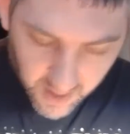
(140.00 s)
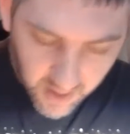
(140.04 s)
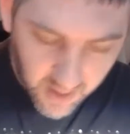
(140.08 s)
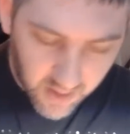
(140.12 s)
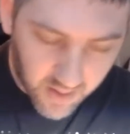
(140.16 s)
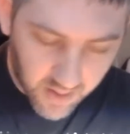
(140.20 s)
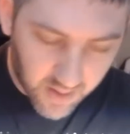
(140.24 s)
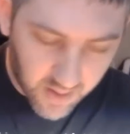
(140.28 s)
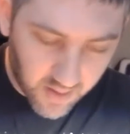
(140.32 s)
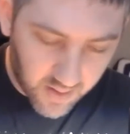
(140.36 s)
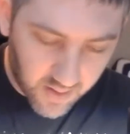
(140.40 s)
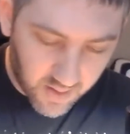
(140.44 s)

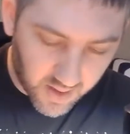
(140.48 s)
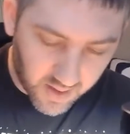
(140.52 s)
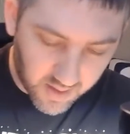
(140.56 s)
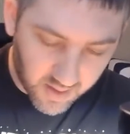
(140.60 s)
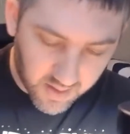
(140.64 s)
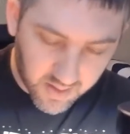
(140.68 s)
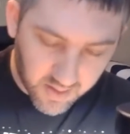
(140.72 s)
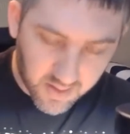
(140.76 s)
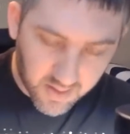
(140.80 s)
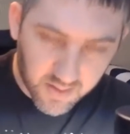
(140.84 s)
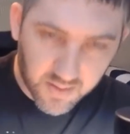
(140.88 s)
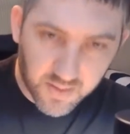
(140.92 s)
Alright,
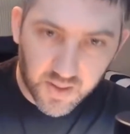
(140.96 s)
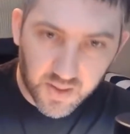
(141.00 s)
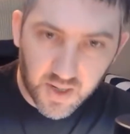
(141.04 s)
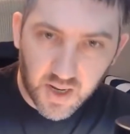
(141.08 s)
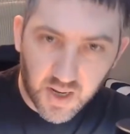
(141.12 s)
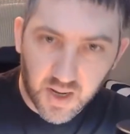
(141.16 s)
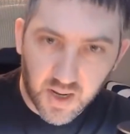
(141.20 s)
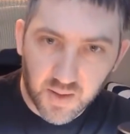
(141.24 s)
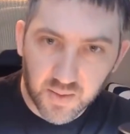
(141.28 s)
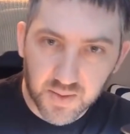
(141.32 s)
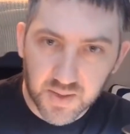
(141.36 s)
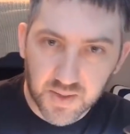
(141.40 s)
so
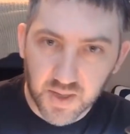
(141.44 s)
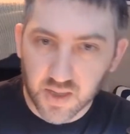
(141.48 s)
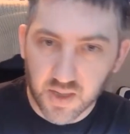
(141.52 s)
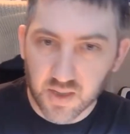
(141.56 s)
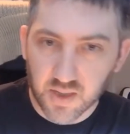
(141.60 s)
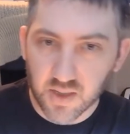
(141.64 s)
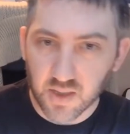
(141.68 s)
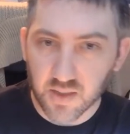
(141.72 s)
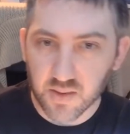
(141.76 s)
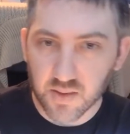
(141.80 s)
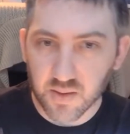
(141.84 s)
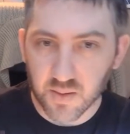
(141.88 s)
now we'll take
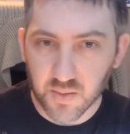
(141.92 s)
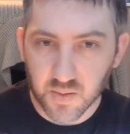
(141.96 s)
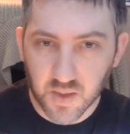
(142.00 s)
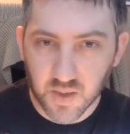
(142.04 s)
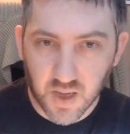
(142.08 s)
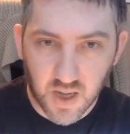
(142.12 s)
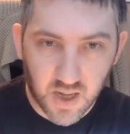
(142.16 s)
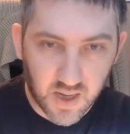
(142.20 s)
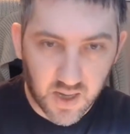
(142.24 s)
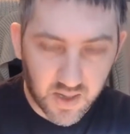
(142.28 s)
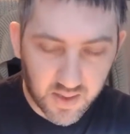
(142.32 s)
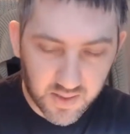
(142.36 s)
these little
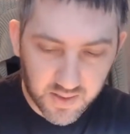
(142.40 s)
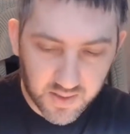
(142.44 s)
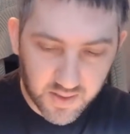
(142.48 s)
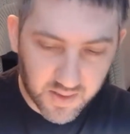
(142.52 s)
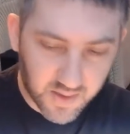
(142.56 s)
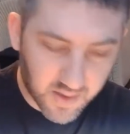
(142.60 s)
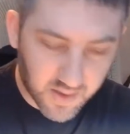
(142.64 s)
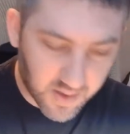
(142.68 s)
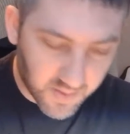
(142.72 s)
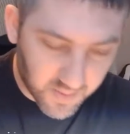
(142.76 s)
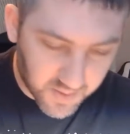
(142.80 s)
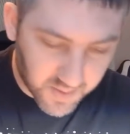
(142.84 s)
guys
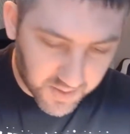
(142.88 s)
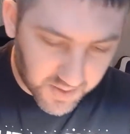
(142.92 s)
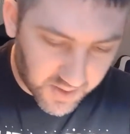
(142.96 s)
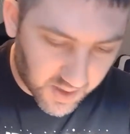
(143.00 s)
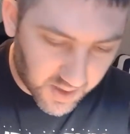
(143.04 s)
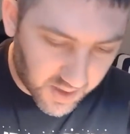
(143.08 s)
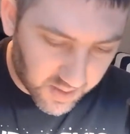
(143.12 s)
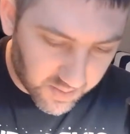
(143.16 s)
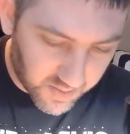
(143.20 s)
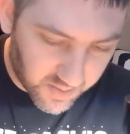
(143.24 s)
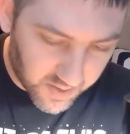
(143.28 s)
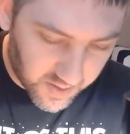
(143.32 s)
and we'll stick
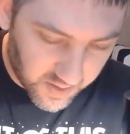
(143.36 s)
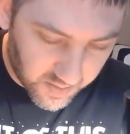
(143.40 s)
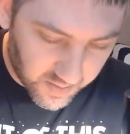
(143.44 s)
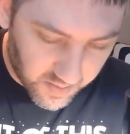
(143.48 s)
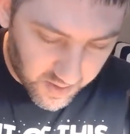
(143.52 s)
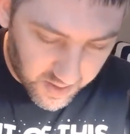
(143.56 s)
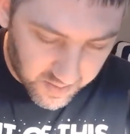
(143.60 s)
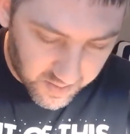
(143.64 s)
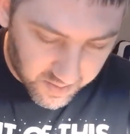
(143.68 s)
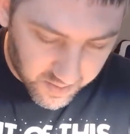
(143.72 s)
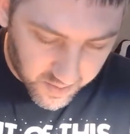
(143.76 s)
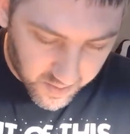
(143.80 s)
them to the
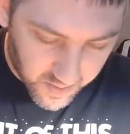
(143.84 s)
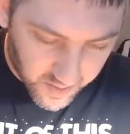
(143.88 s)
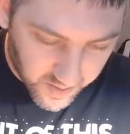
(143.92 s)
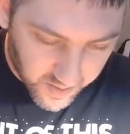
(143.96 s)
breadboard.